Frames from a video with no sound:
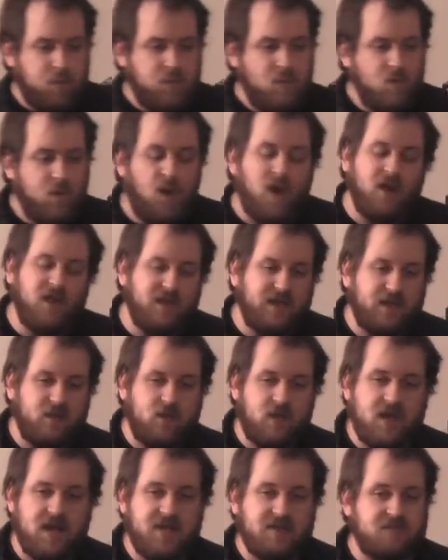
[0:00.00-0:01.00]

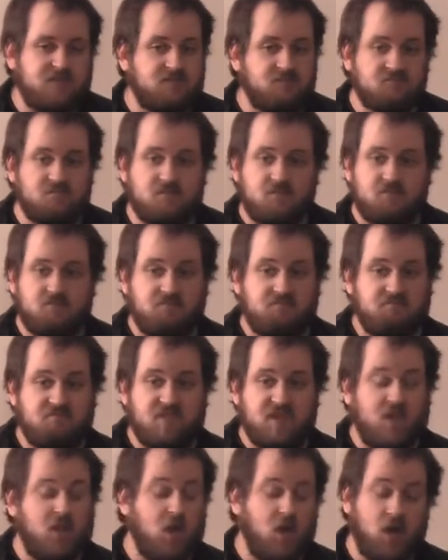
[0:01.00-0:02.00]
Quality-wise,
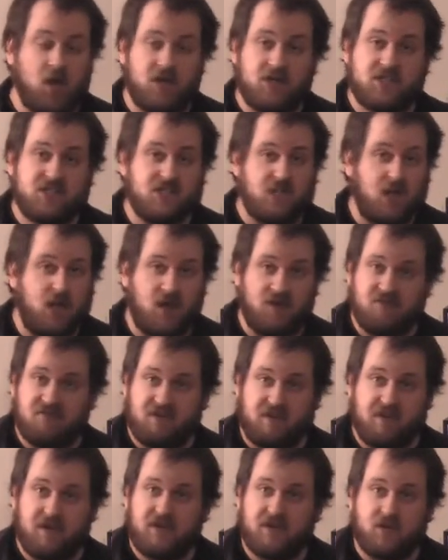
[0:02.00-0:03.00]
the cards are
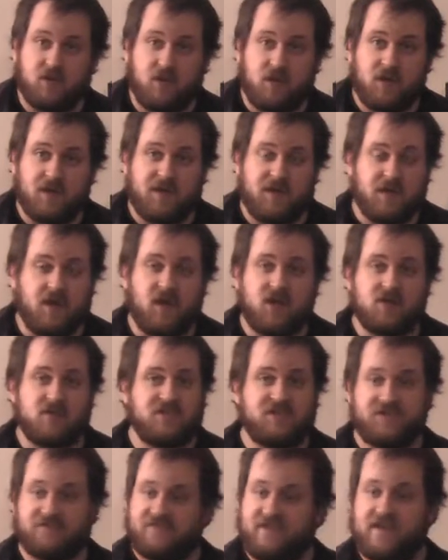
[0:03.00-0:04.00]
very good quality cards.
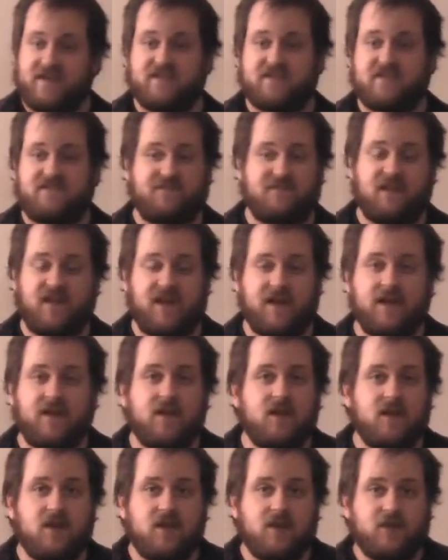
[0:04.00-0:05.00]
They're Fantasy Flight,
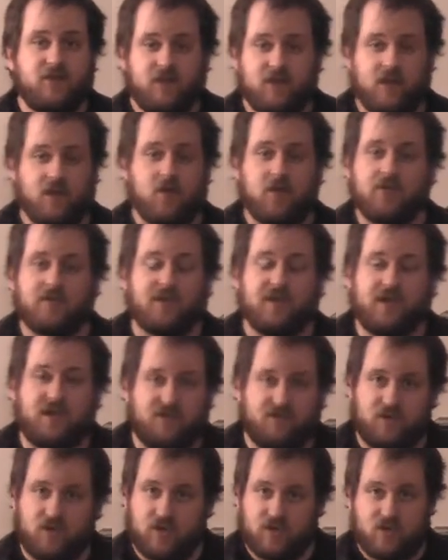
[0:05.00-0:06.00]
so you know they're going to
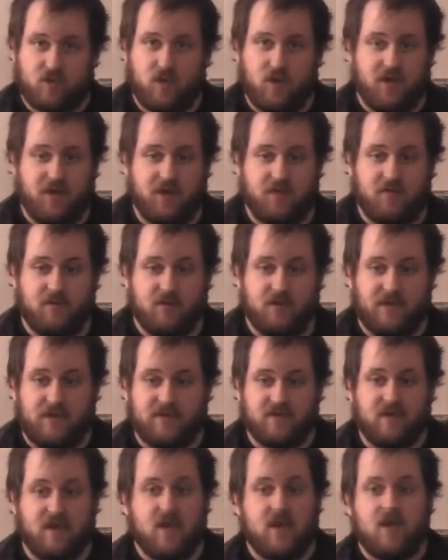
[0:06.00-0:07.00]
give you good quality
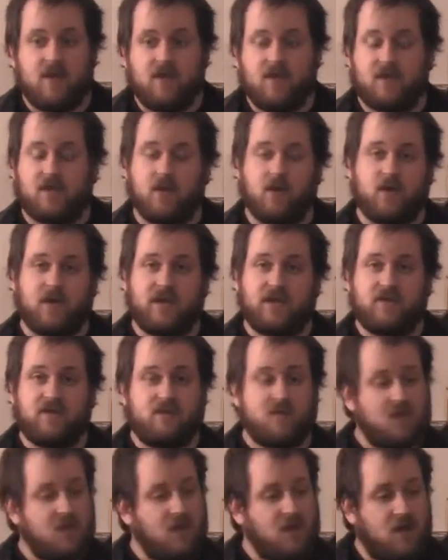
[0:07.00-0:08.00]
components. The
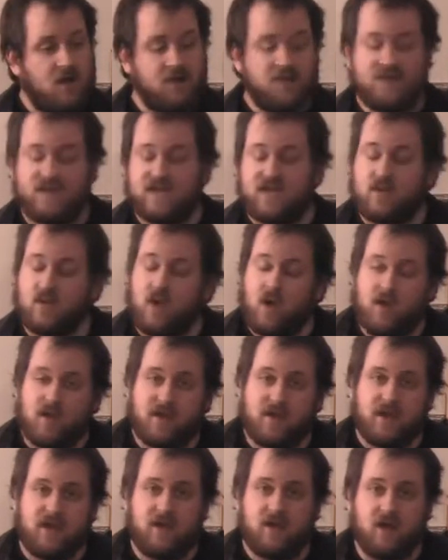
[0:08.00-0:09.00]
tokens are thick
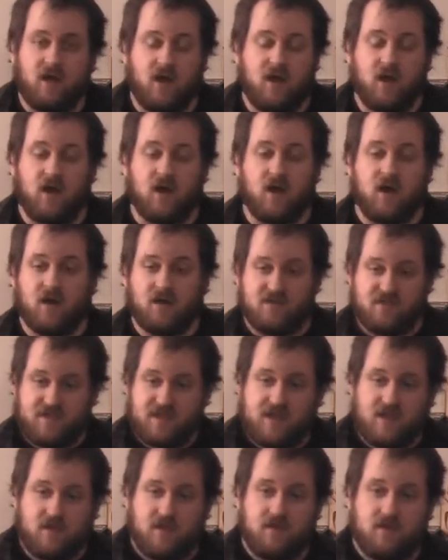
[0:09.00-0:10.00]
quality, are
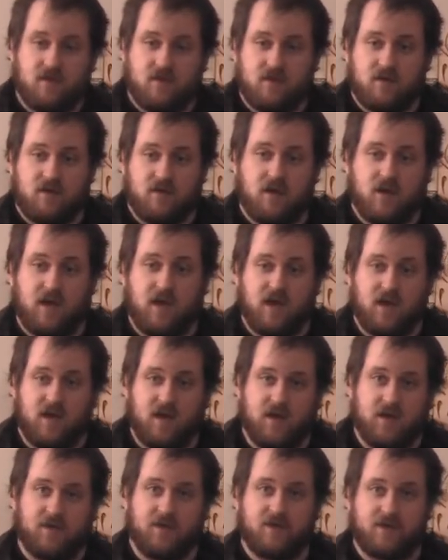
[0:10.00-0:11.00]
thick
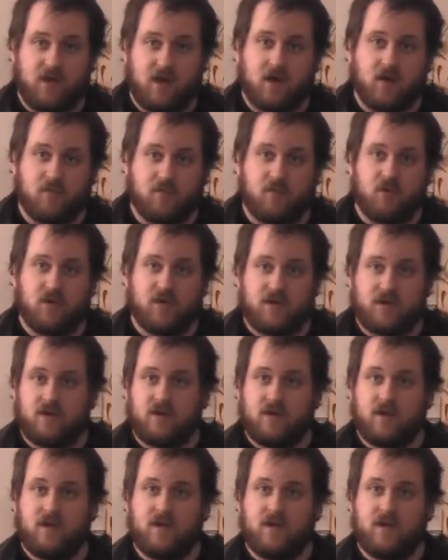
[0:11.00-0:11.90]
cardboard